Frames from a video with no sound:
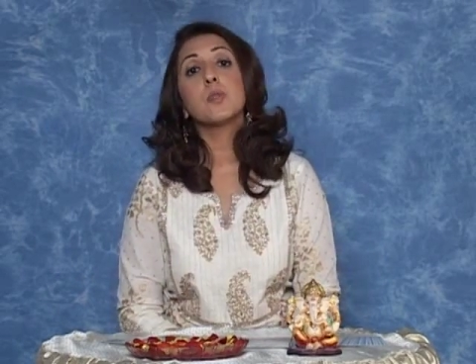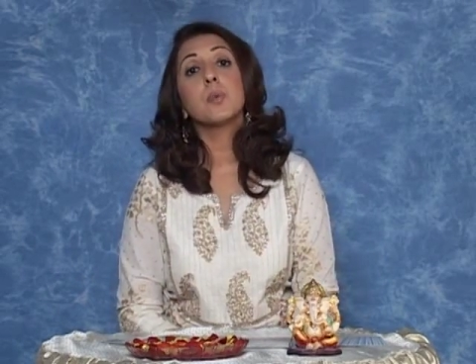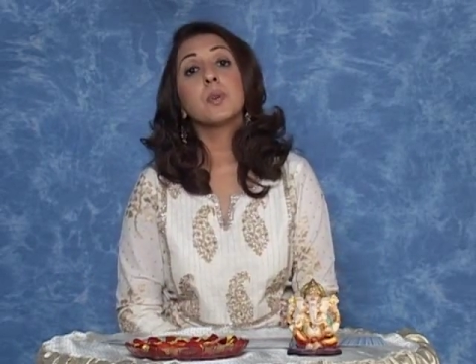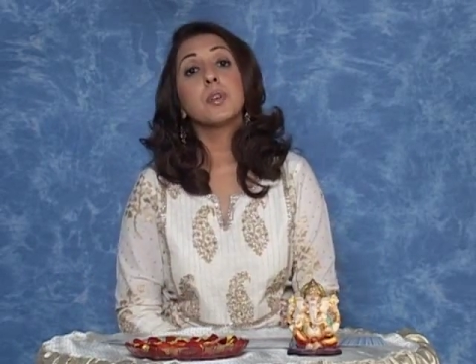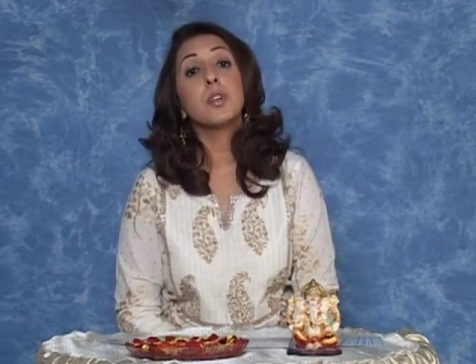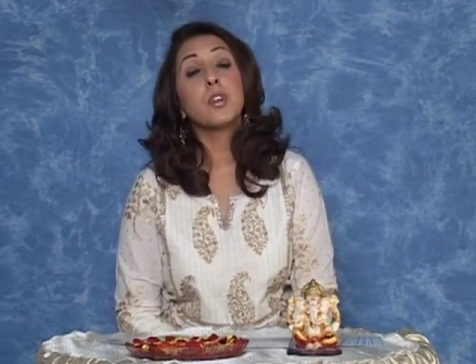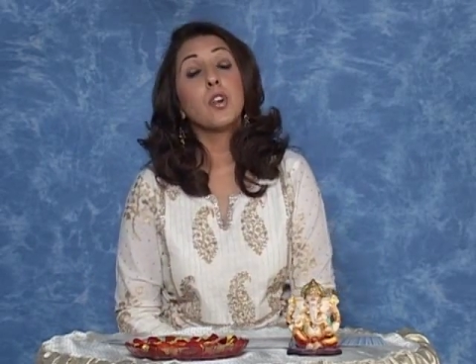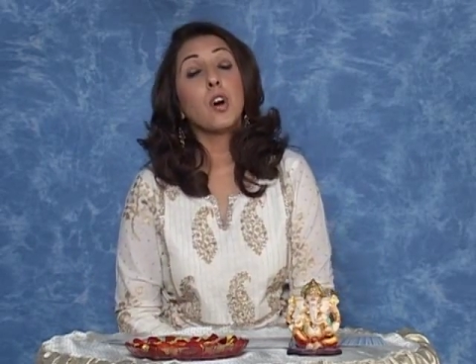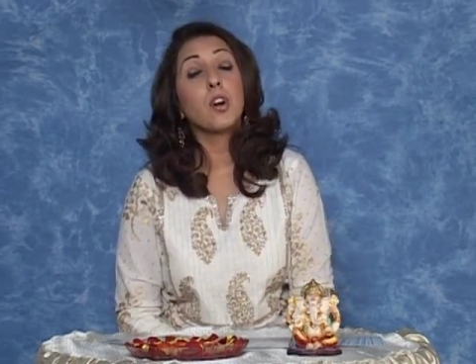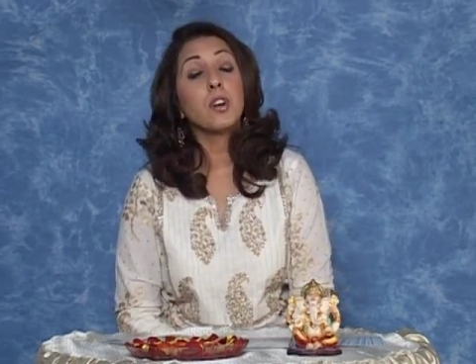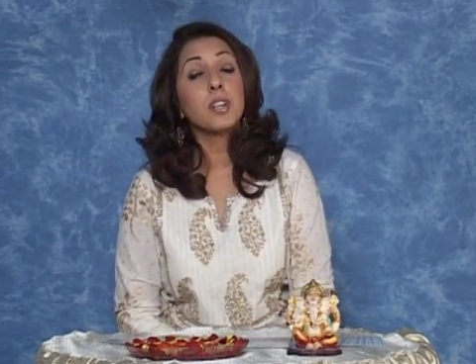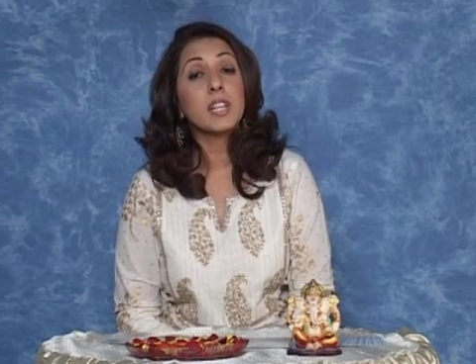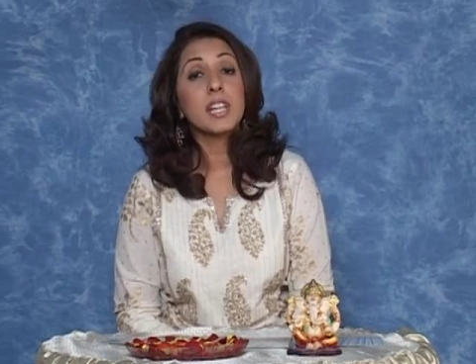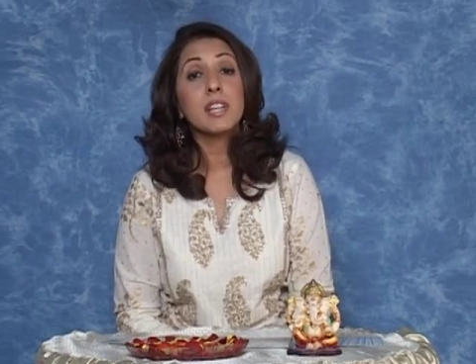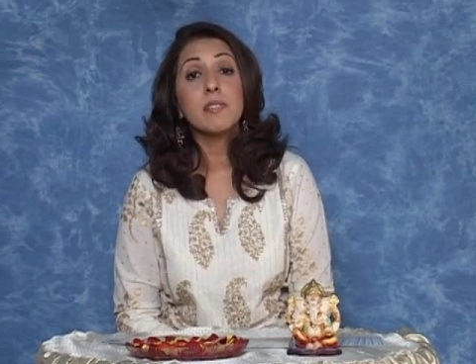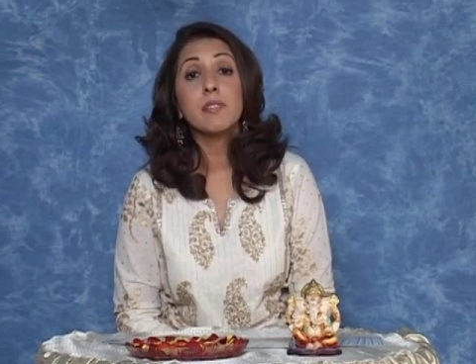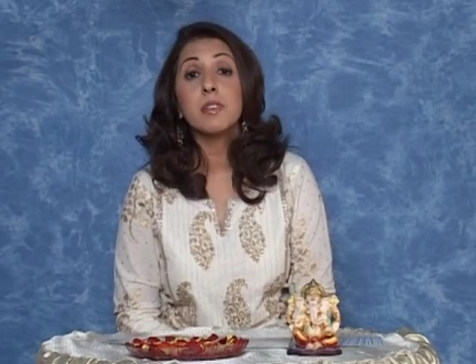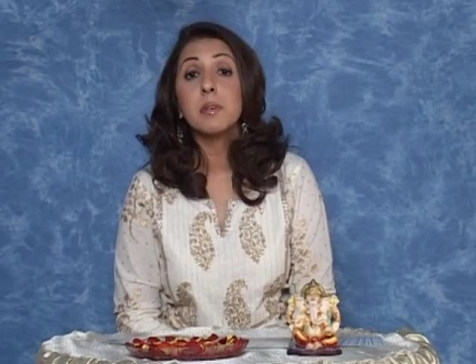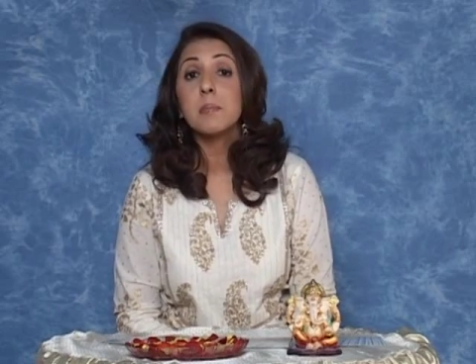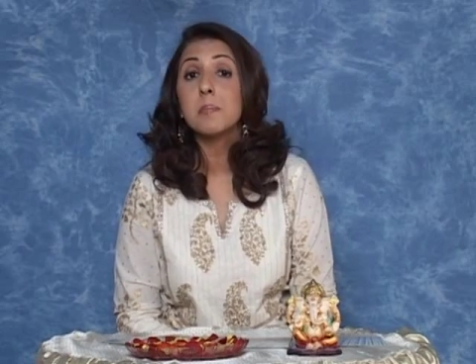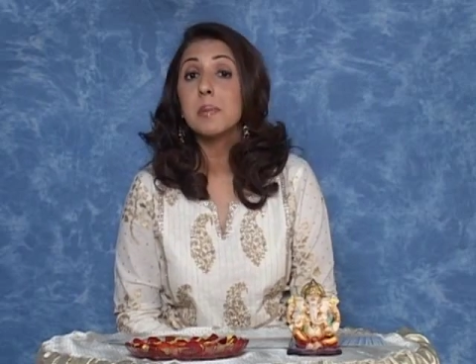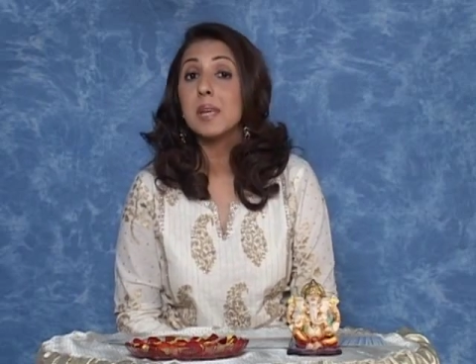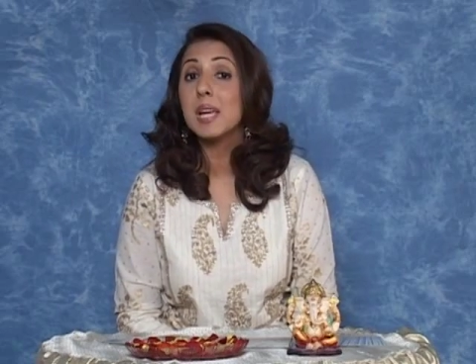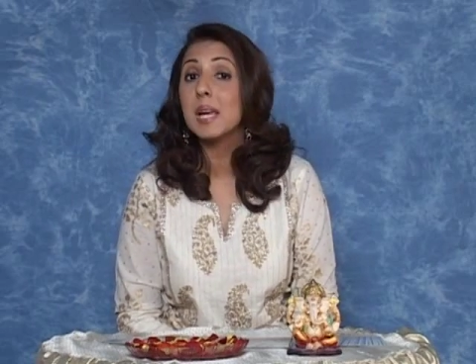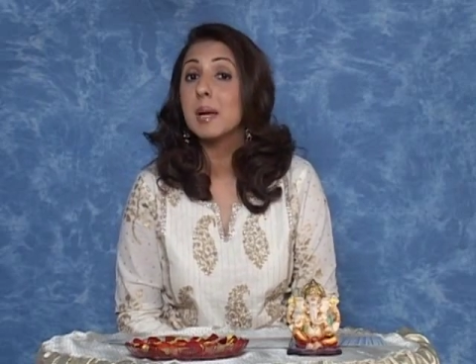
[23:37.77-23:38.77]
you will not
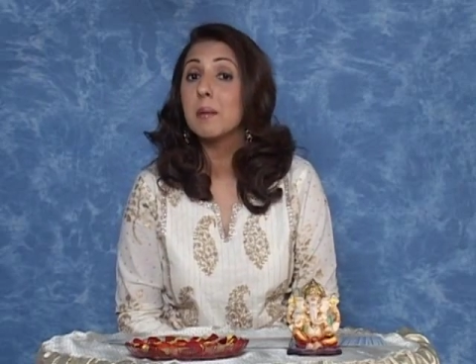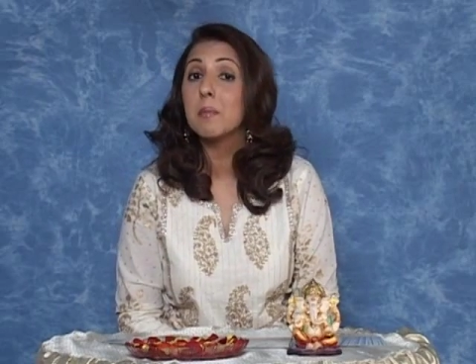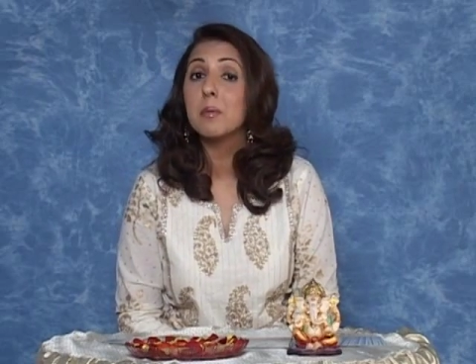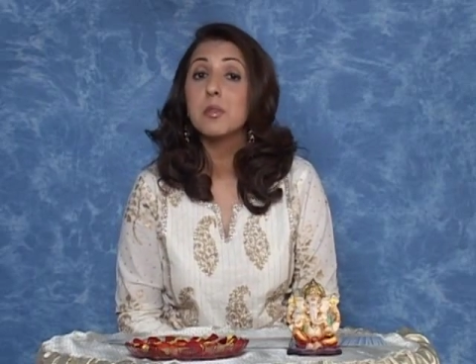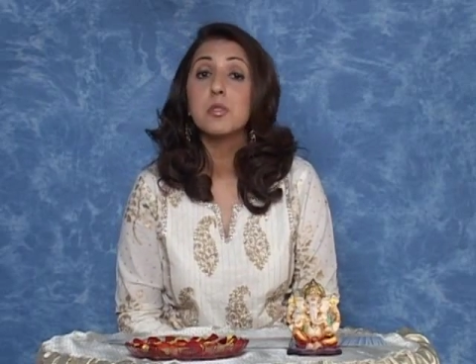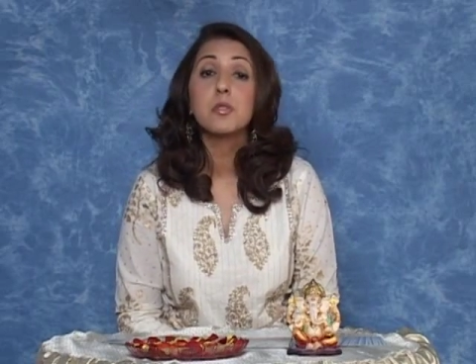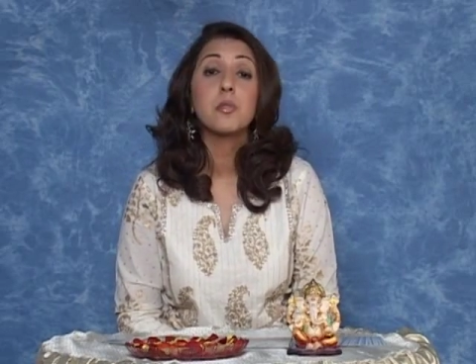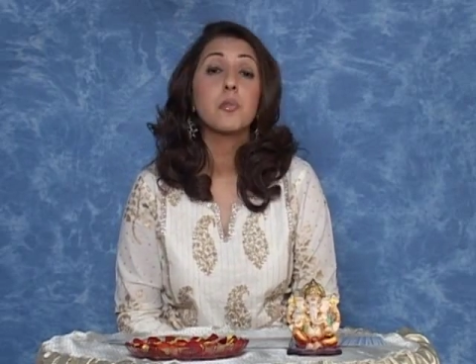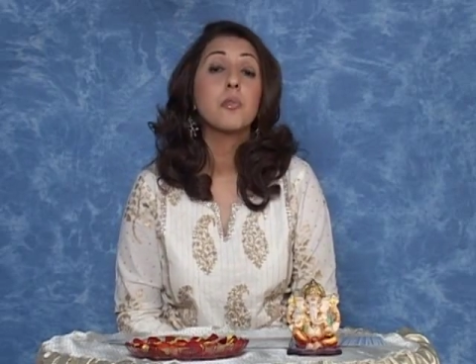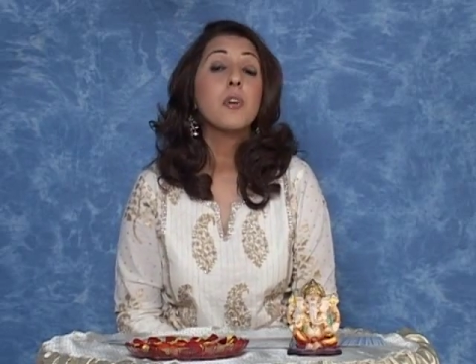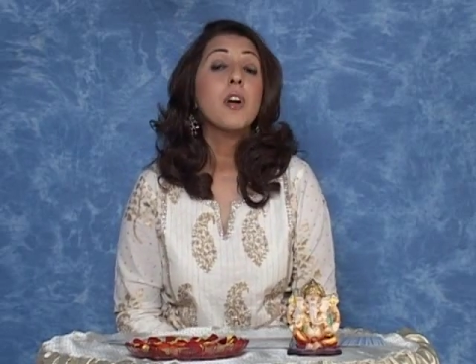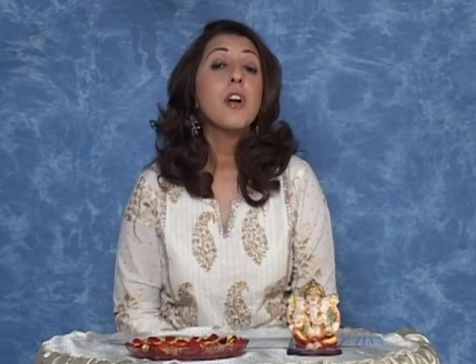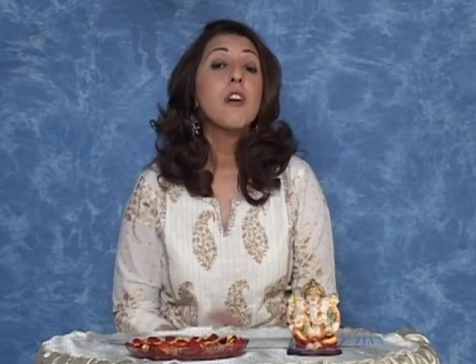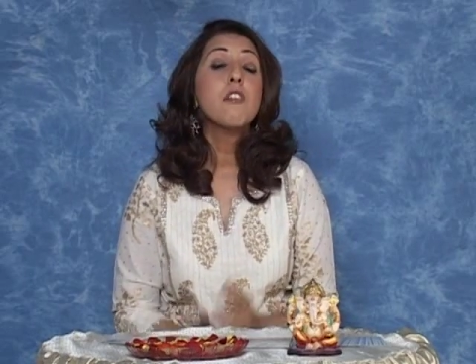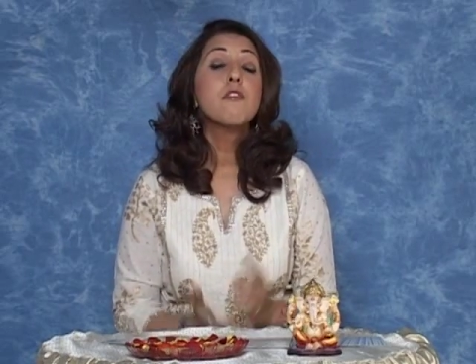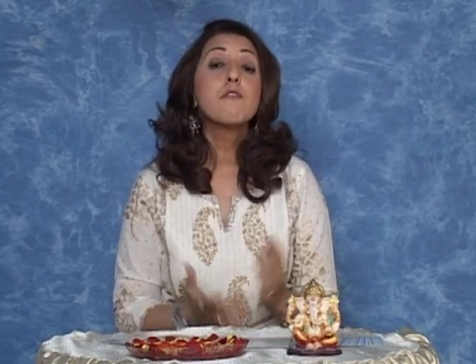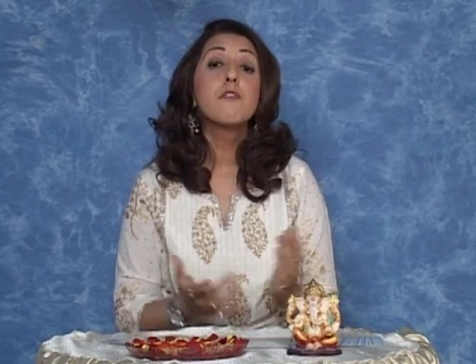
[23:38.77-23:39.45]
even be able to